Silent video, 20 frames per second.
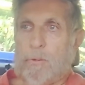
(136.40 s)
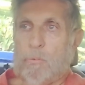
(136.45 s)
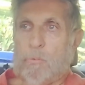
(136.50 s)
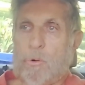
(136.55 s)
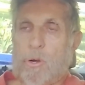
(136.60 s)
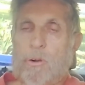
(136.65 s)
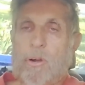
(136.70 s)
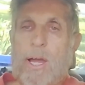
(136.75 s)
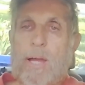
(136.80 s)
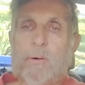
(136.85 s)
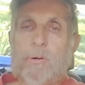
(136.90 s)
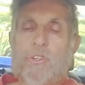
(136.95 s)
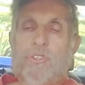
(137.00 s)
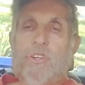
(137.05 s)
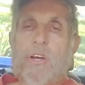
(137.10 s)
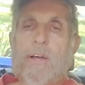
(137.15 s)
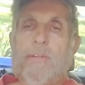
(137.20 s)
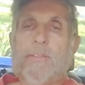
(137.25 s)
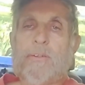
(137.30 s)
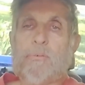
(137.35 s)
where I
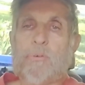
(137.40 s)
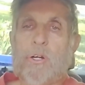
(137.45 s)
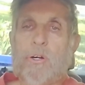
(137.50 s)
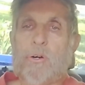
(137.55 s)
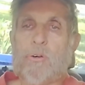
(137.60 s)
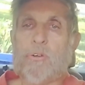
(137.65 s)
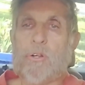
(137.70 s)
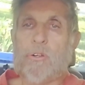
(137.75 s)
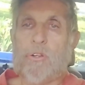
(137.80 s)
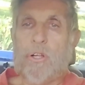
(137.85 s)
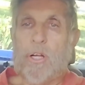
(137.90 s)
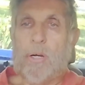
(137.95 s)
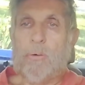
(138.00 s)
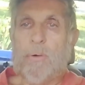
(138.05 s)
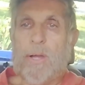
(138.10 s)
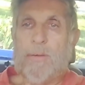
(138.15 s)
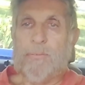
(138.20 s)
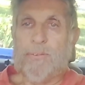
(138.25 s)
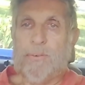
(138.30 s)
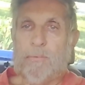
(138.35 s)
was on the road a long
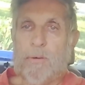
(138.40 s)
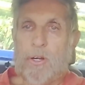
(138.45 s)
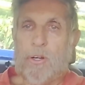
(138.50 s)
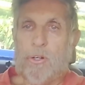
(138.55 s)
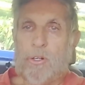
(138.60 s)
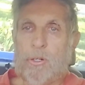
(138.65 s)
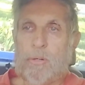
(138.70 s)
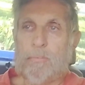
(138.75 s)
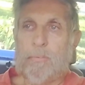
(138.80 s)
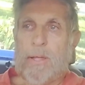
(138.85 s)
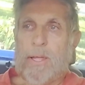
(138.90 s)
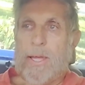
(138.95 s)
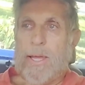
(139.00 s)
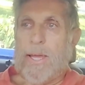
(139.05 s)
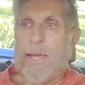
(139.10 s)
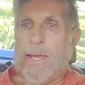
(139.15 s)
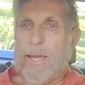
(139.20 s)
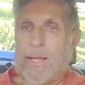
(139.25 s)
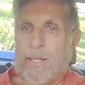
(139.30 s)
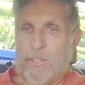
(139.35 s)
way from home
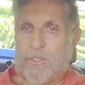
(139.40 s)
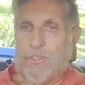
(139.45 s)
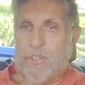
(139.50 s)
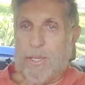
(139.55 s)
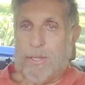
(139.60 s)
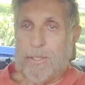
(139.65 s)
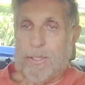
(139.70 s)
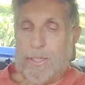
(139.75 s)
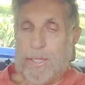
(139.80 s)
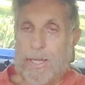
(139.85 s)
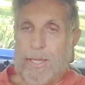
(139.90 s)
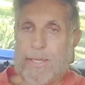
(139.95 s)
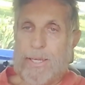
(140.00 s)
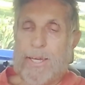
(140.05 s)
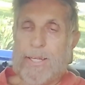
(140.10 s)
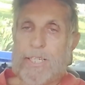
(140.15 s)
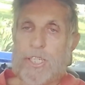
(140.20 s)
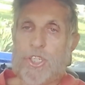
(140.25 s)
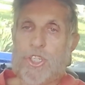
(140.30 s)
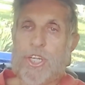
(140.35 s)
and suddenly I
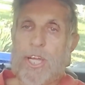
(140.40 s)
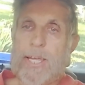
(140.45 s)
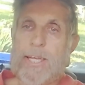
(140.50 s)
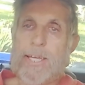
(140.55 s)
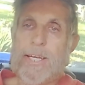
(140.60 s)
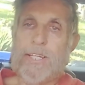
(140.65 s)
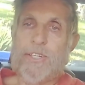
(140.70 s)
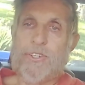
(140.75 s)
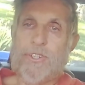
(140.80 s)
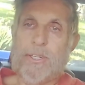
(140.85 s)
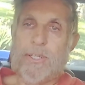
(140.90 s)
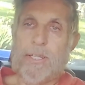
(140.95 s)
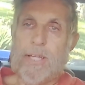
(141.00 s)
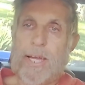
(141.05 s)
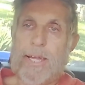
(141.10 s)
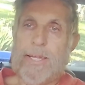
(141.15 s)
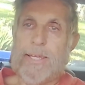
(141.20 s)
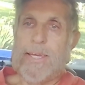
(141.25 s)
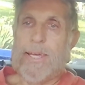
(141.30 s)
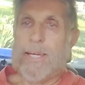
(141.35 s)
get a check engine
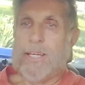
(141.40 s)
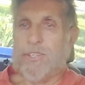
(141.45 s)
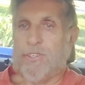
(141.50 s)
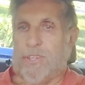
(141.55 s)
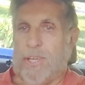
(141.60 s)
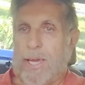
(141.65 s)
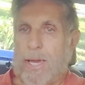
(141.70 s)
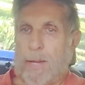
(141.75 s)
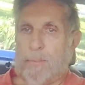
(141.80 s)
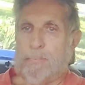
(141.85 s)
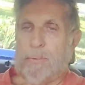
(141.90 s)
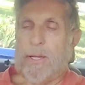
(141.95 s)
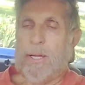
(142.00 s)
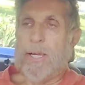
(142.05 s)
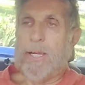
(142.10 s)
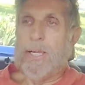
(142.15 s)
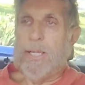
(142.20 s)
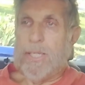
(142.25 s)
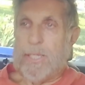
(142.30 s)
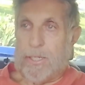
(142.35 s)
light, gas cap,
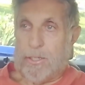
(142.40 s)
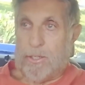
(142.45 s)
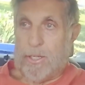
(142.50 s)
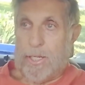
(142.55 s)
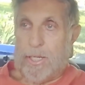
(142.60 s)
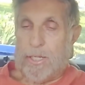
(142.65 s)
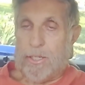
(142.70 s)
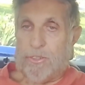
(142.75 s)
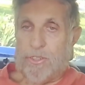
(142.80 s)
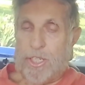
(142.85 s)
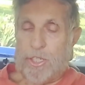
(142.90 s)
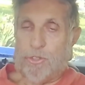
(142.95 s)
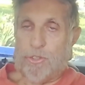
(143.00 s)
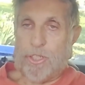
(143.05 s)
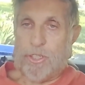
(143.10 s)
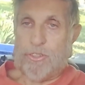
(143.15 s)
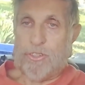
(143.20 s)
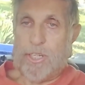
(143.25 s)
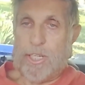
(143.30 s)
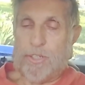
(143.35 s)

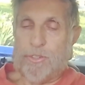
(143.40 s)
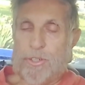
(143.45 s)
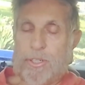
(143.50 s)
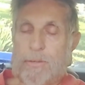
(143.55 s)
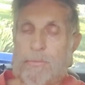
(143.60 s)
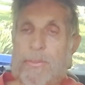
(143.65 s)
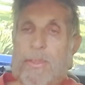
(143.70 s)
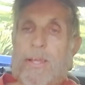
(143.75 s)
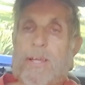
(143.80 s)
etc., etc.